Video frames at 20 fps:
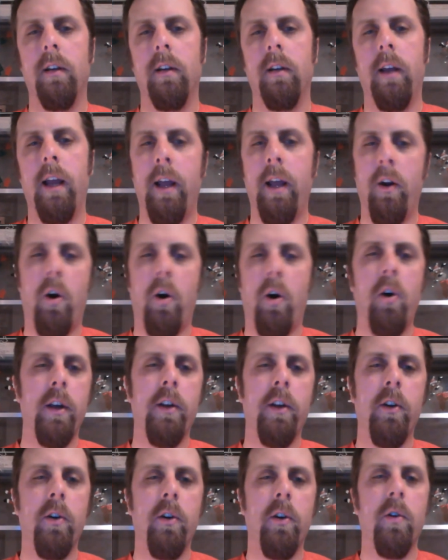And all you
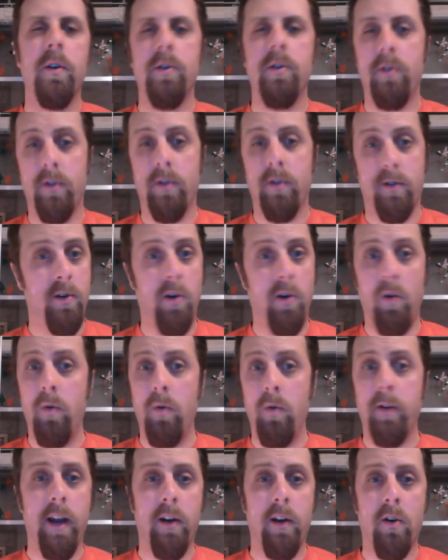do is just go
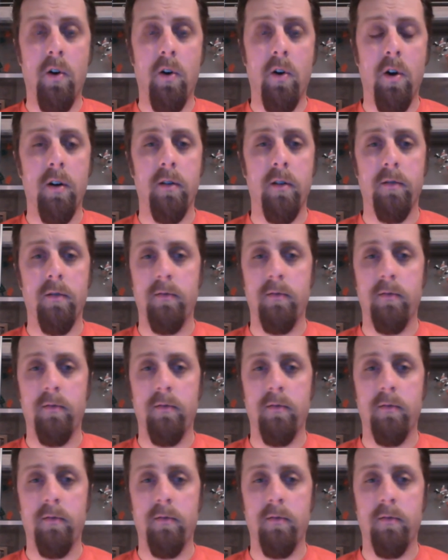with that car